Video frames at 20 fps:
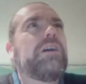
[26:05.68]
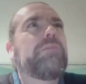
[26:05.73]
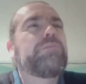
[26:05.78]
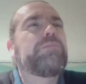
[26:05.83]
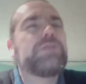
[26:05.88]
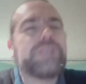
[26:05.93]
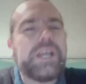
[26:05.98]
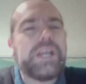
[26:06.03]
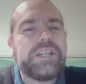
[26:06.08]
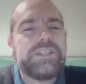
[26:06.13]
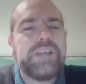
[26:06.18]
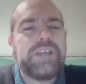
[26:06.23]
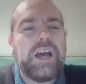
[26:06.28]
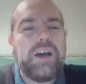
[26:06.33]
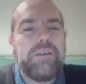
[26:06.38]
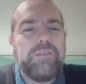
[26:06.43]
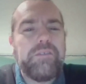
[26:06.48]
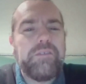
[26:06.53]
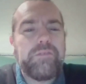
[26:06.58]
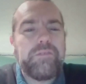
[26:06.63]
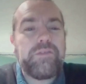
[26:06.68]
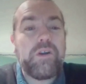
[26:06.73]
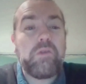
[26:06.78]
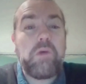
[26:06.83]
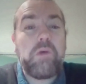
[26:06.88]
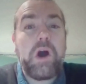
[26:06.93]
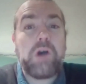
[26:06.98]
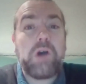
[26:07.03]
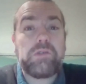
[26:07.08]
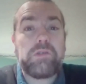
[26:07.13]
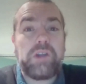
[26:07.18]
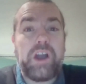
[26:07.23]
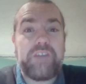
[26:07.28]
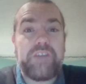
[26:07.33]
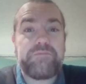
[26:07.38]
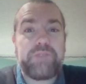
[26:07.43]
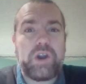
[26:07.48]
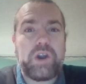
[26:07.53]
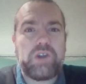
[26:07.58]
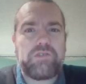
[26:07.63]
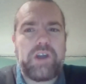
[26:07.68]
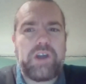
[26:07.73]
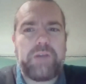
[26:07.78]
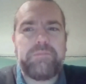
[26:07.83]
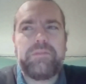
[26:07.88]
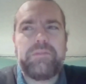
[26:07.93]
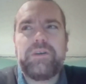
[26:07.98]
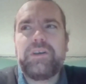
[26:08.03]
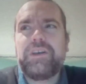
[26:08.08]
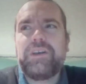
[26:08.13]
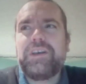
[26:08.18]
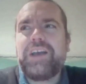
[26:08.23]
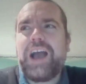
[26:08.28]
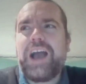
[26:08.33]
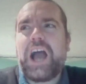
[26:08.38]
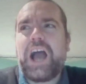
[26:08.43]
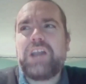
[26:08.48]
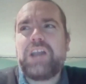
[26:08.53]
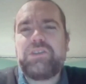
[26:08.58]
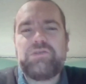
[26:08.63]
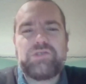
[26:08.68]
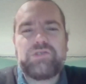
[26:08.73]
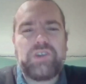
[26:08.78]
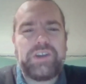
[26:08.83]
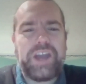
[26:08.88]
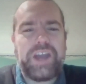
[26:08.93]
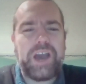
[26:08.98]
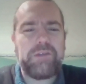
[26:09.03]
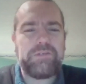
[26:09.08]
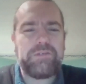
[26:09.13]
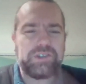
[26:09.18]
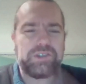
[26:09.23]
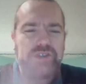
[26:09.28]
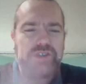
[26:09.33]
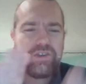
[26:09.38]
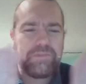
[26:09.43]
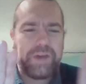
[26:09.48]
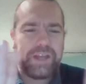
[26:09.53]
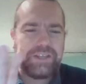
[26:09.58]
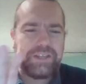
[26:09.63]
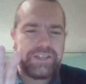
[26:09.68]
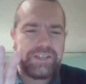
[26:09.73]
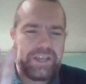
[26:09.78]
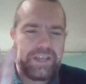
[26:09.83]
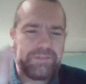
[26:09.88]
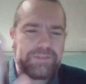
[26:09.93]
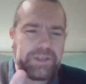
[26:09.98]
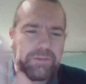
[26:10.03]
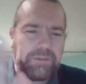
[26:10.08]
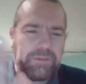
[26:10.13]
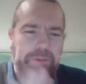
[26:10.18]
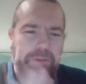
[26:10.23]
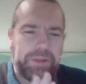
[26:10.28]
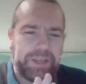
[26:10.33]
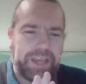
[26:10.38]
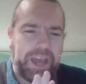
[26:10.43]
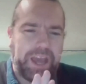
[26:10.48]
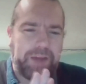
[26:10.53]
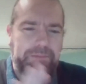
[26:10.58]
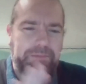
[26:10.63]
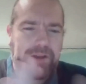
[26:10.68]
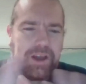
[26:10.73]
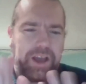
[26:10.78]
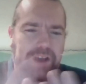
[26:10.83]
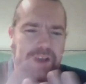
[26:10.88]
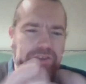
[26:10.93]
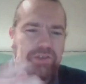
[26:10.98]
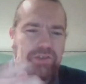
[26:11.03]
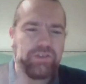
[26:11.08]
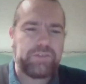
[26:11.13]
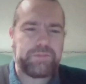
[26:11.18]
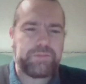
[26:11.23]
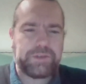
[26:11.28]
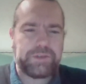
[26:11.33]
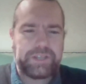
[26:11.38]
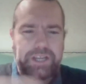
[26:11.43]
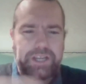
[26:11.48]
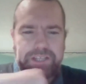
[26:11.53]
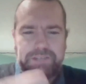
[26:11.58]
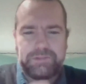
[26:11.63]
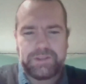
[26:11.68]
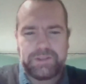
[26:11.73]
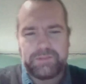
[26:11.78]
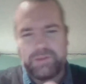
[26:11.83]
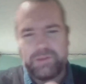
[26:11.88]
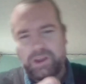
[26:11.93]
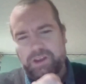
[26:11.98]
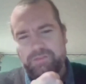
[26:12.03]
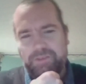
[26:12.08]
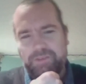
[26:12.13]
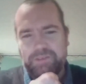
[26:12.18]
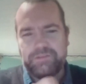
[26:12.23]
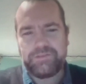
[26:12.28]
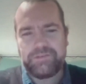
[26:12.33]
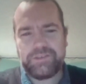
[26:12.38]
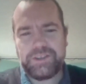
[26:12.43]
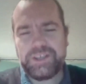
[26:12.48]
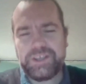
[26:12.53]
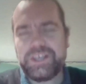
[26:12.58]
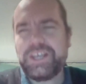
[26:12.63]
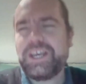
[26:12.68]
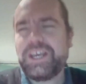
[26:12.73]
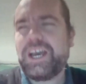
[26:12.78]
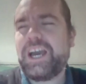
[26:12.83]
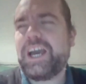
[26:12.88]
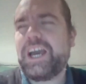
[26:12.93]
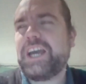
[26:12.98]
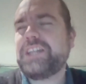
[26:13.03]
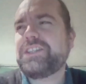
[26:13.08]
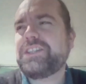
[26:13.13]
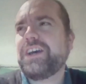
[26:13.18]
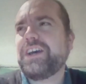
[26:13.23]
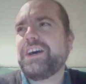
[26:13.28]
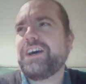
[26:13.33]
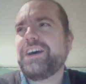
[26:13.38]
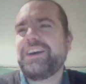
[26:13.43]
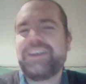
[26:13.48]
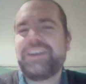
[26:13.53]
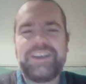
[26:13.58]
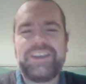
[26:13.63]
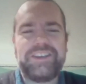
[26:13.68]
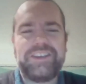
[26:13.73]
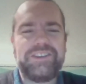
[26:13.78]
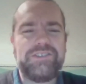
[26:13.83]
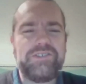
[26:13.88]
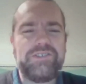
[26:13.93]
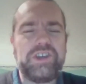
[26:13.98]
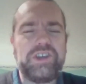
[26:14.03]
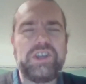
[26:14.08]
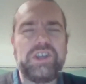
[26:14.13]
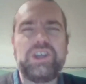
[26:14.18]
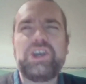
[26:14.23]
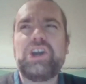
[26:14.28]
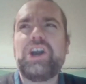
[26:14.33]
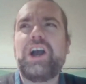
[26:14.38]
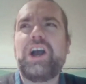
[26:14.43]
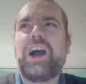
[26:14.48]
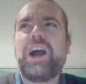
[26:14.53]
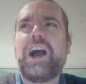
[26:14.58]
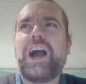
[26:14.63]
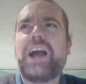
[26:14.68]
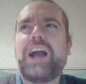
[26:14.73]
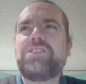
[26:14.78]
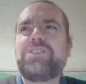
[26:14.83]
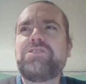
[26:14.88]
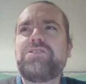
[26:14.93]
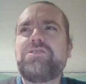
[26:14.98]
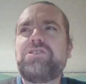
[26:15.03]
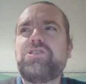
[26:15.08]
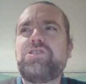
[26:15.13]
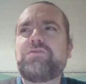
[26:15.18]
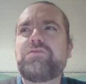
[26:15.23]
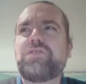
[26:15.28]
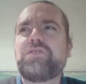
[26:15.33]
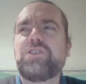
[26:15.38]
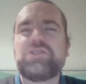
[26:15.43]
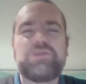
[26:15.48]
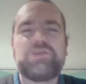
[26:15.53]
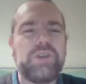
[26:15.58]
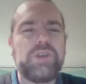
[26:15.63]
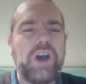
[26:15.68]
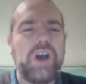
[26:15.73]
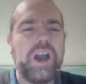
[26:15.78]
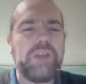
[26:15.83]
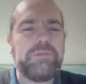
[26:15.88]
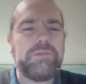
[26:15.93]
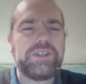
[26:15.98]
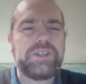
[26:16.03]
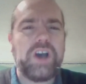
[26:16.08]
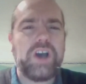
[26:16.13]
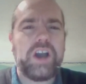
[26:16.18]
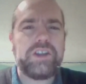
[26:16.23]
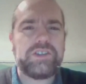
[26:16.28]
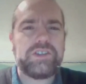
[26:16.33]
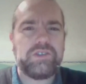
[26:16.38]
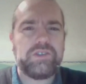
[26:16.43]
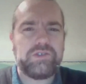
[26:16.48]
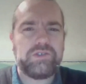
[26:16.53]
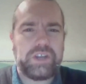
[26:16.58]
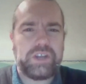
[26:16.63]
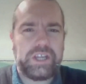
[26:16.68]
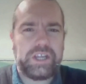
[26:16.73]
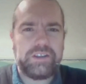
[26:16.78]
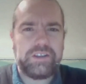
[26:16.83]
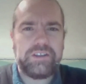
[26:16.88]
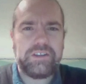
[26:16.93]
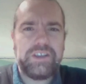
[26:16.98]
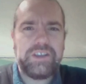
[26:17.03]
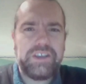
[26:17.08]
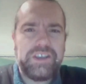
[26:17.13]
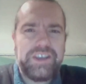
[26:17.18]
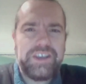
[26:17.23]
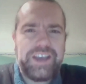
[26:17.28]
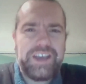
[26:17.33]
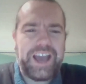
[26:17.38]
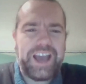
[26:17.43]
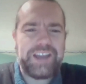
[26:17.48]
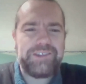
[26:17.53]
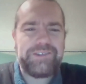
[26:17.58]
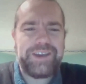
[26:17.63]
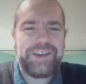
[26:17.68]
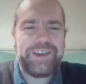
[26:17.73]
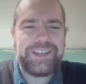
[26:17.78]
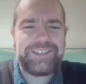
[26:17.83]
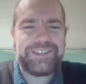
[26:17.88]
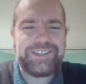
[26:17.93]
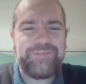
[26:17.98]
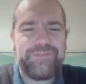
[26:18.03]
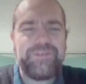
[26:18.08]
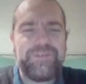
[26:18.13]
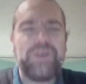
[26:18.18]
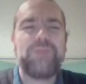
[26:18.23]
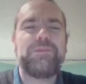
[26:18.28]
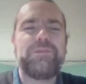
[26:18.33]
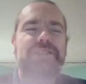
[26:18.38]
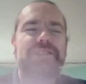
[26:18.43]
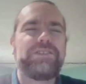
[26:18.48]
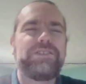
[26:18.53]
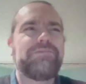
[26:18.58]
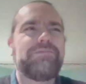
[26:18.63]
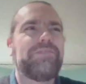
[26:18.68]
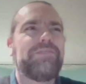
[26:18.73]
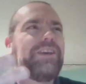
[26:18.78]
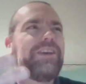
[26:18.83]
presenter for a wildlife program, and you'd gone out with a 2-man team, someone with a camera, and you're the presenter with the microphone, and you've gone to an island with dinosaurs on it, and you had to film this